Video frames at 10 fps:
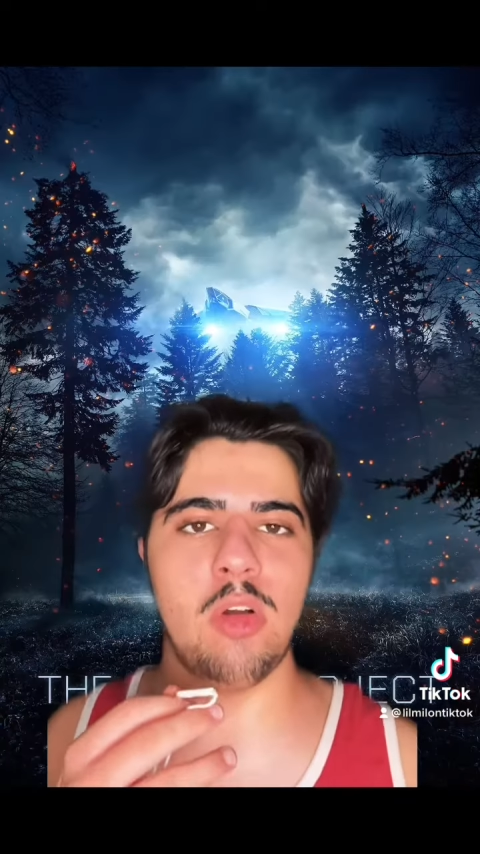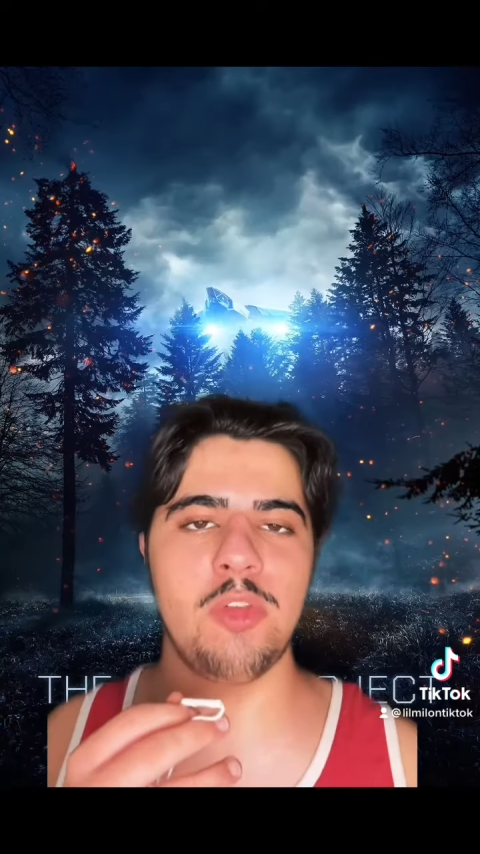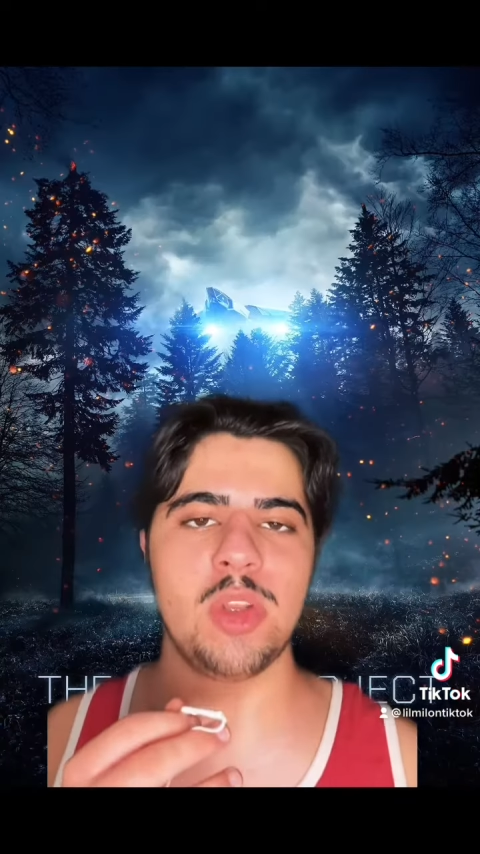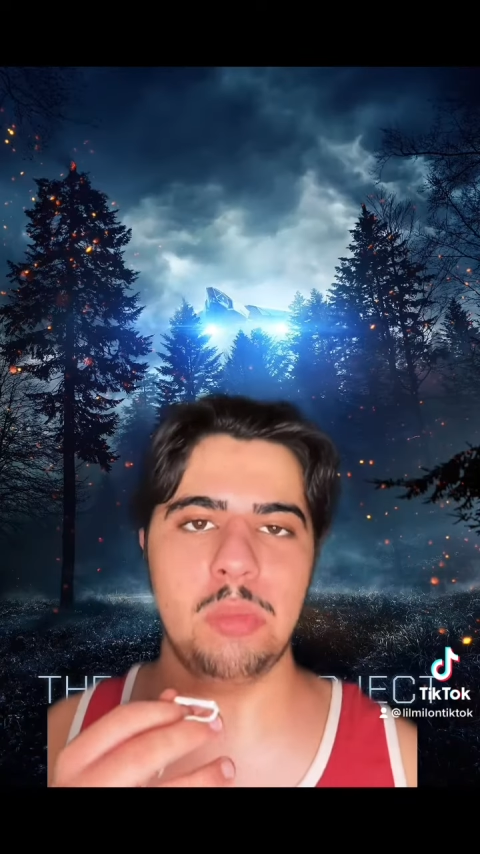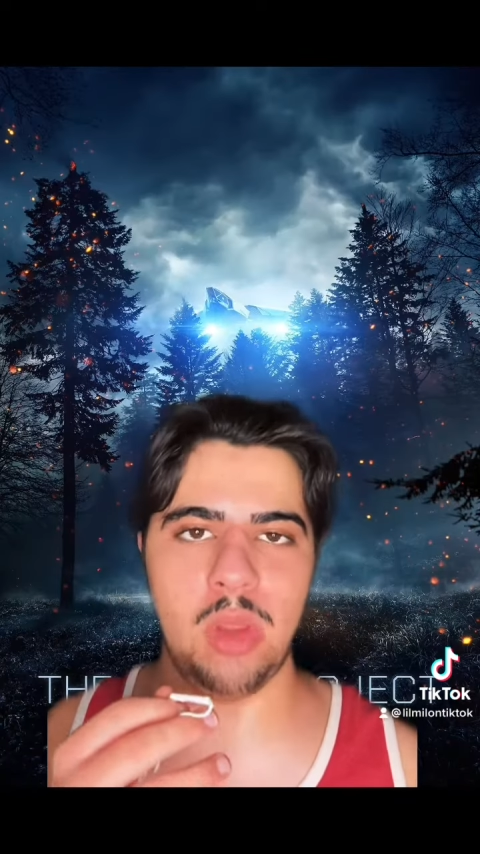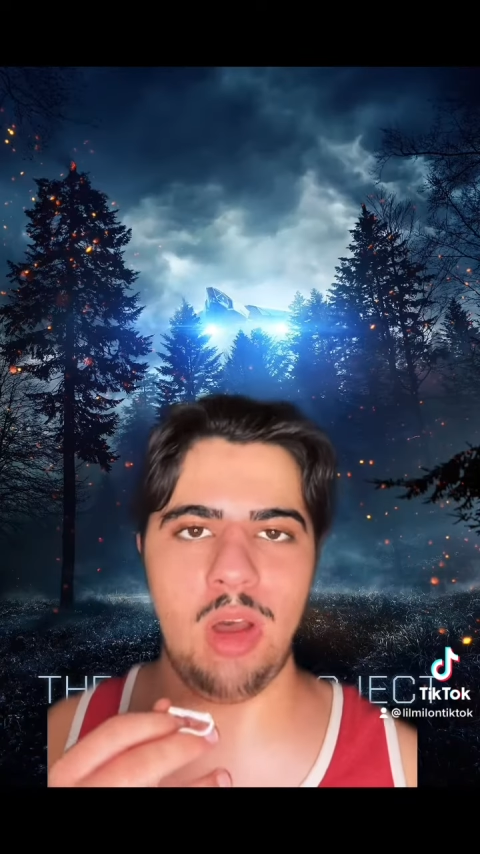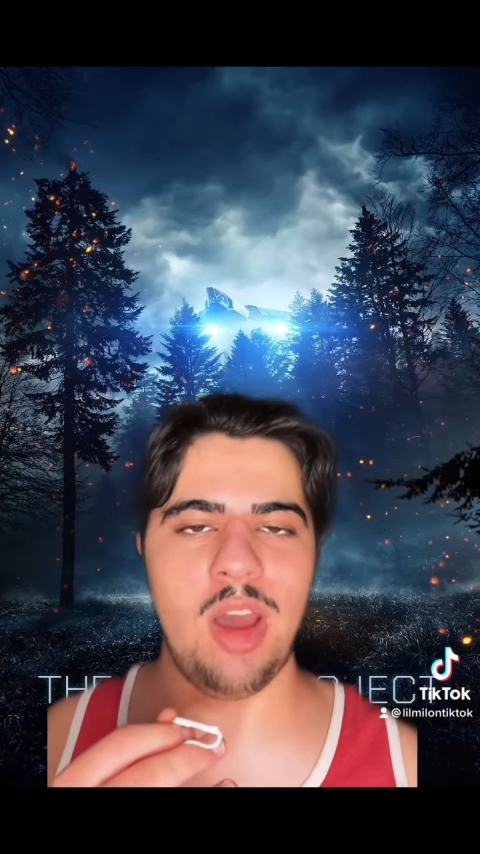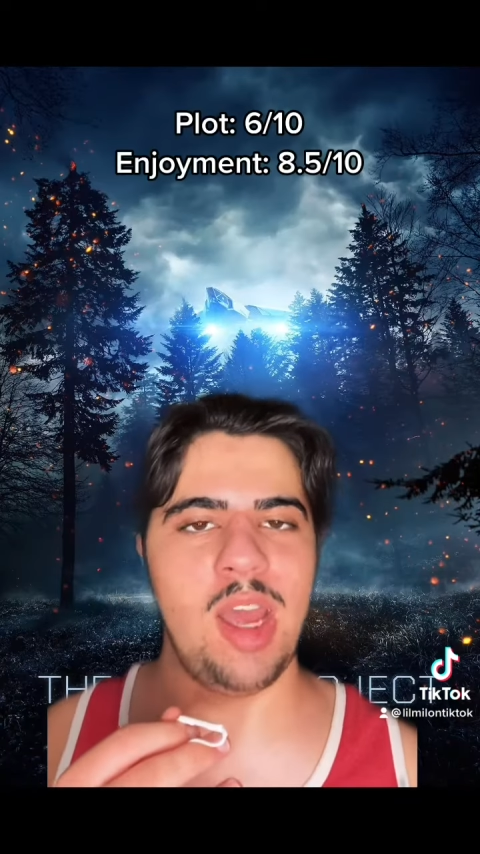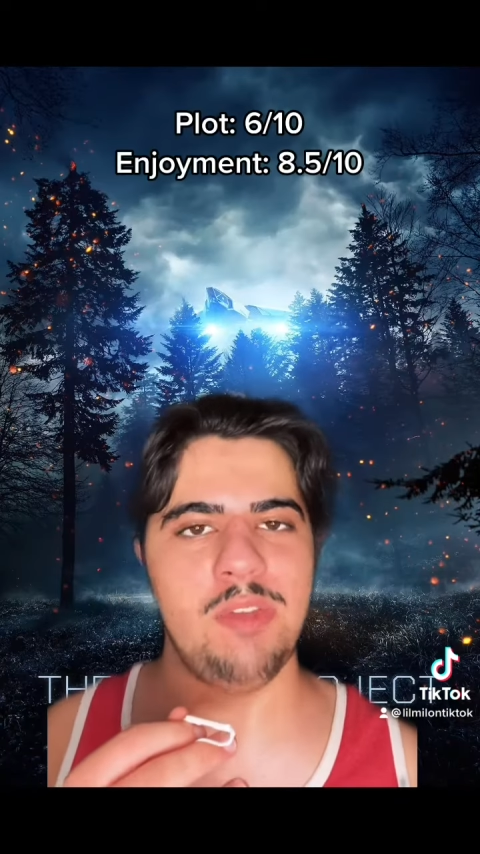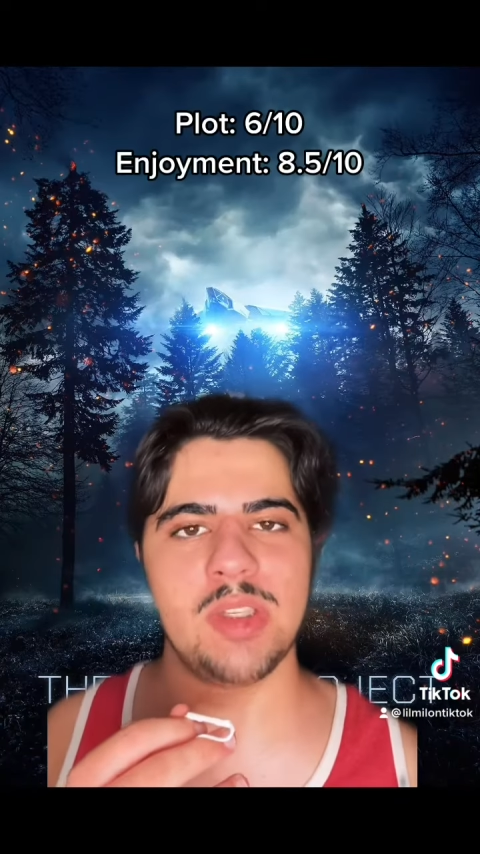for the
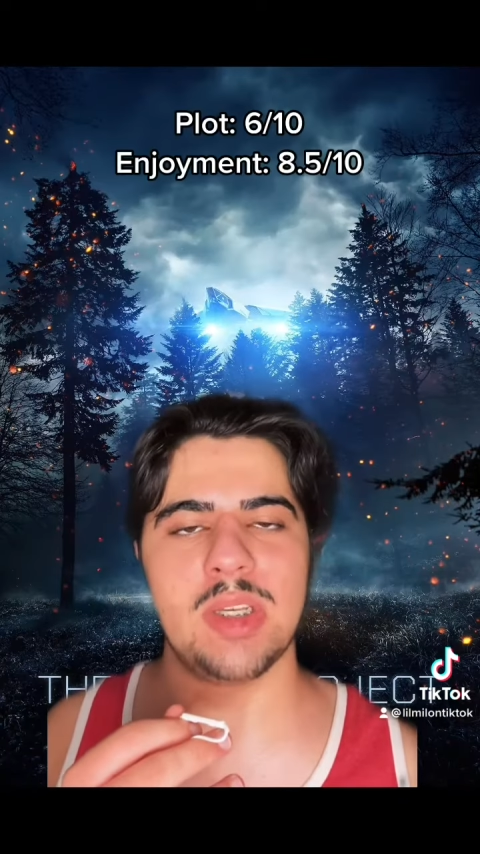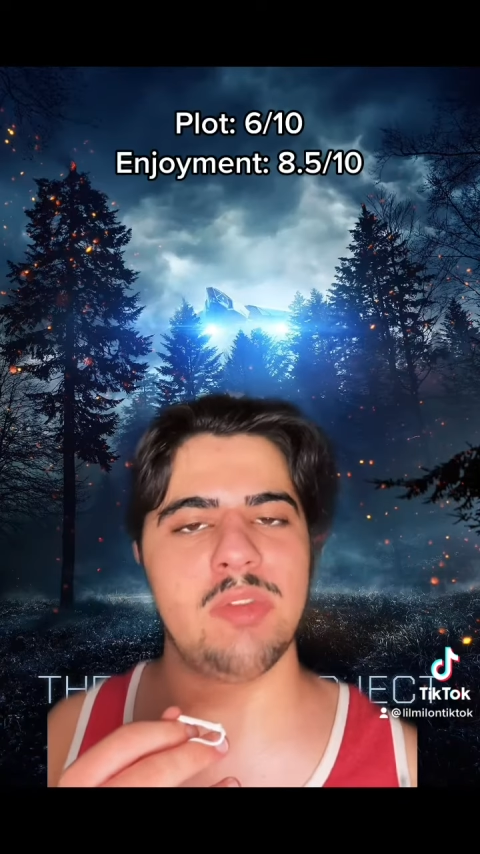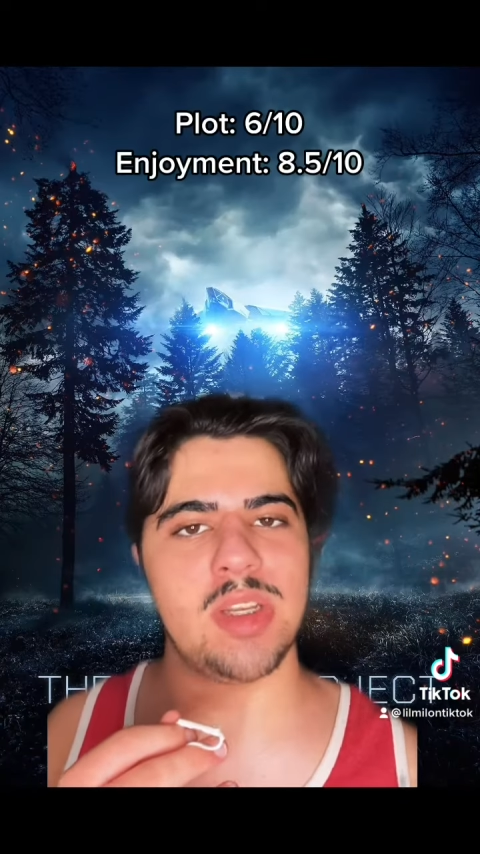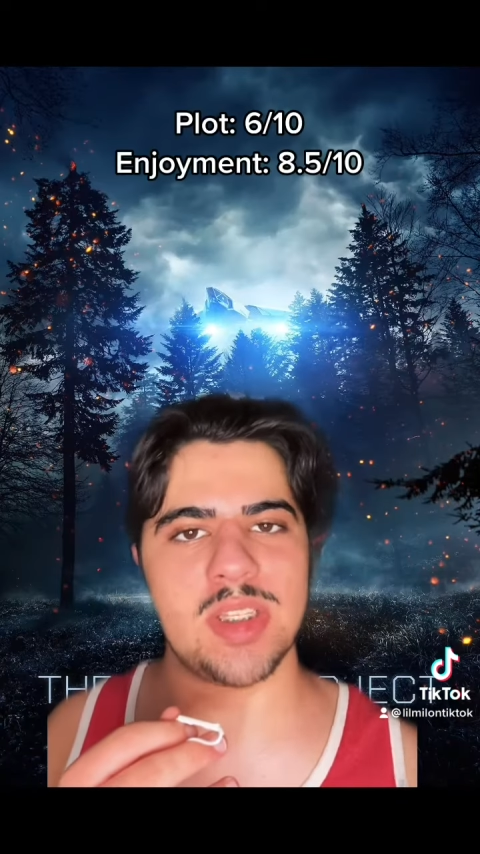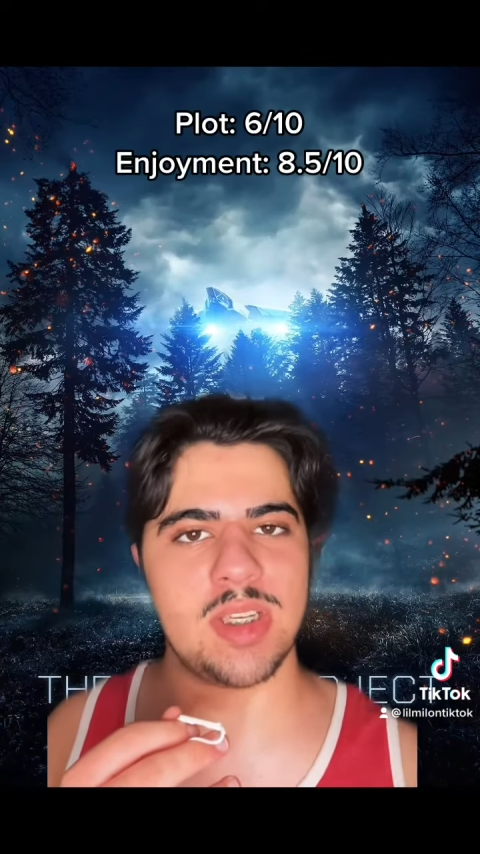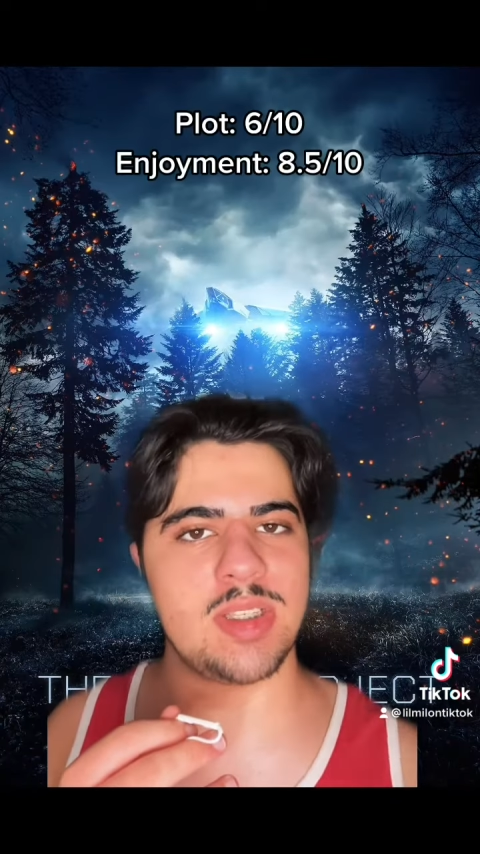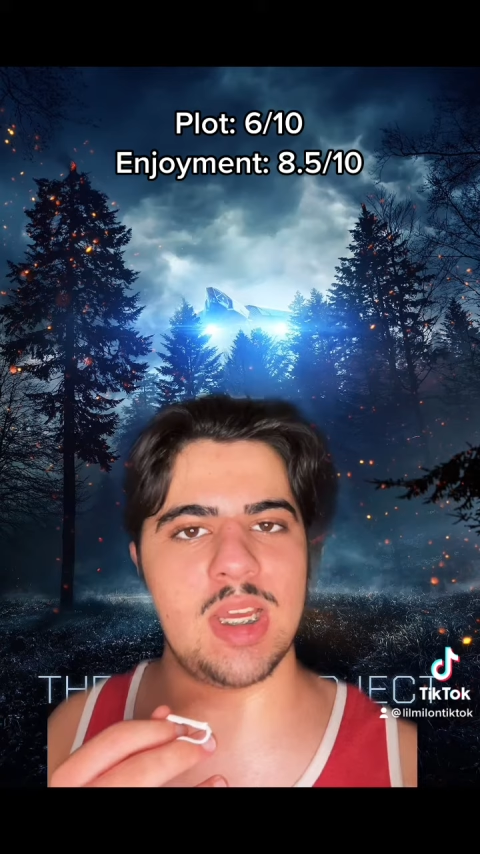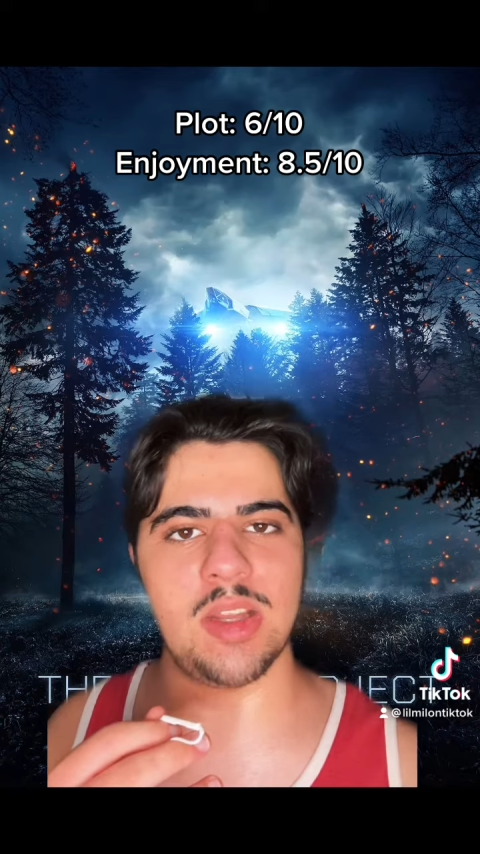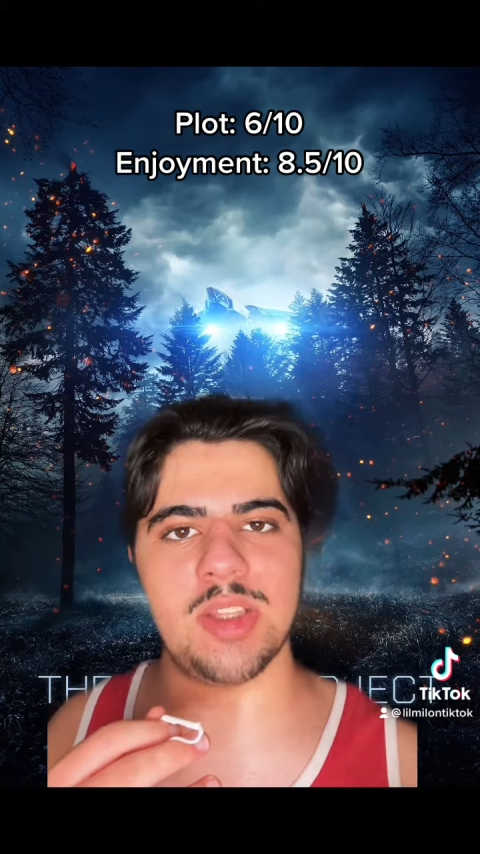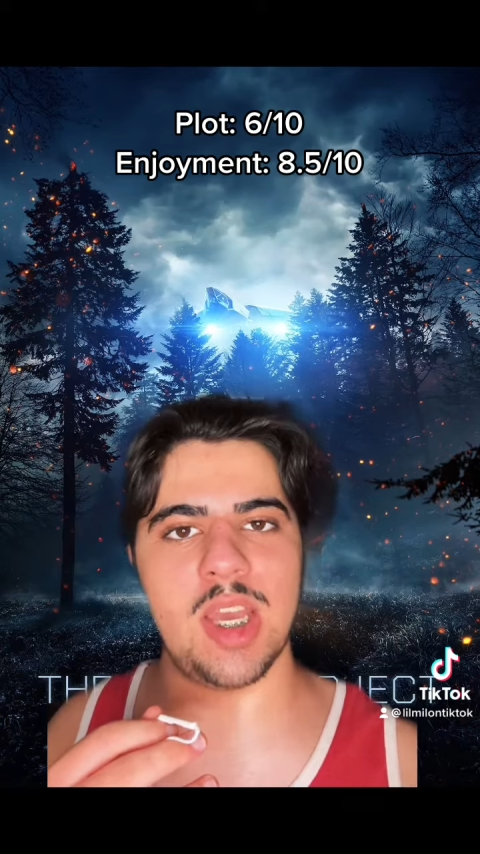plot, I have to give it a 6
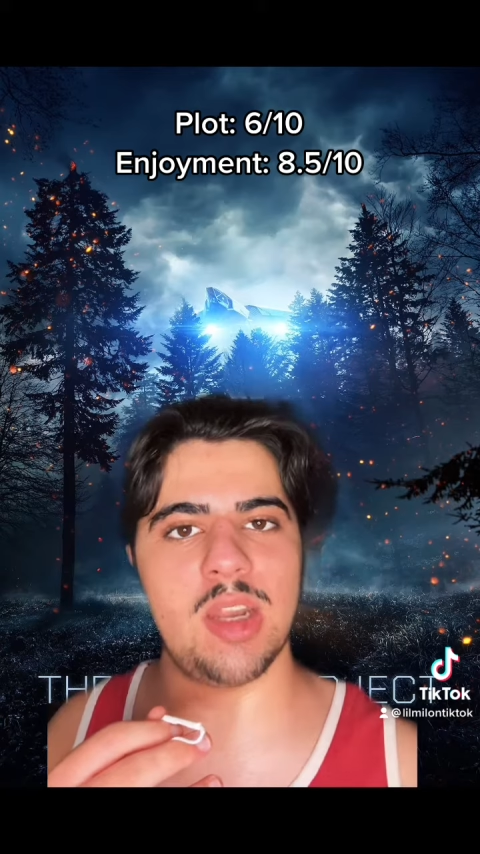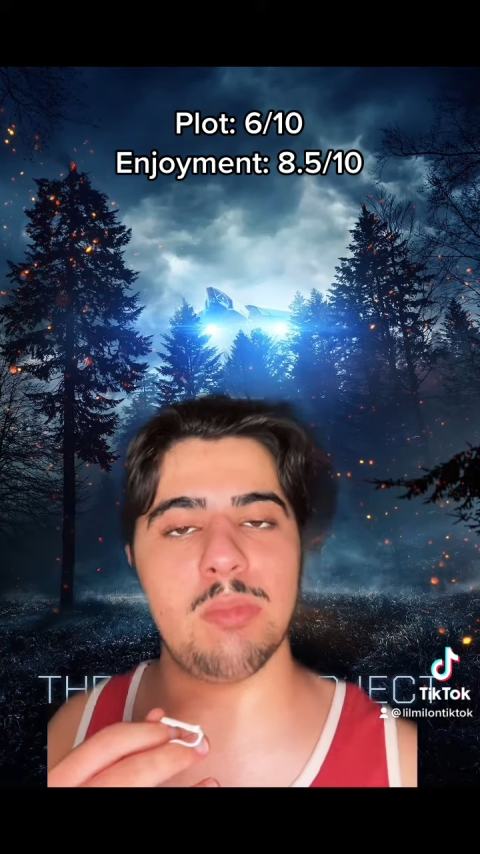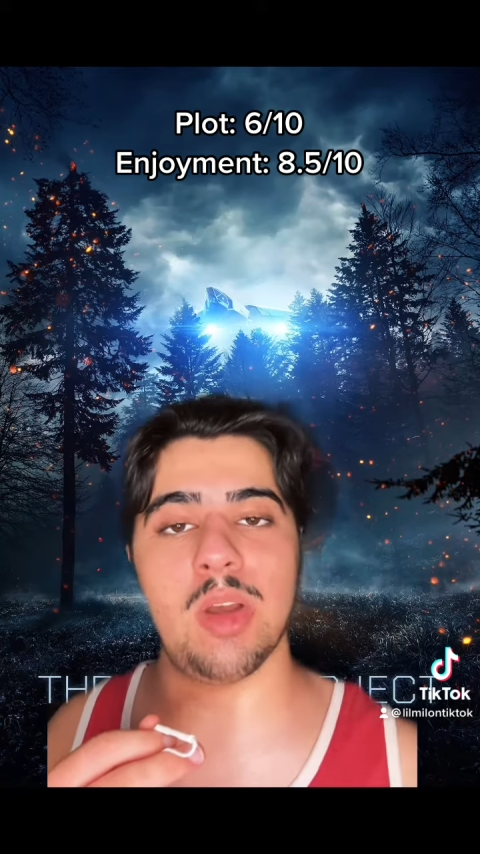out of 10,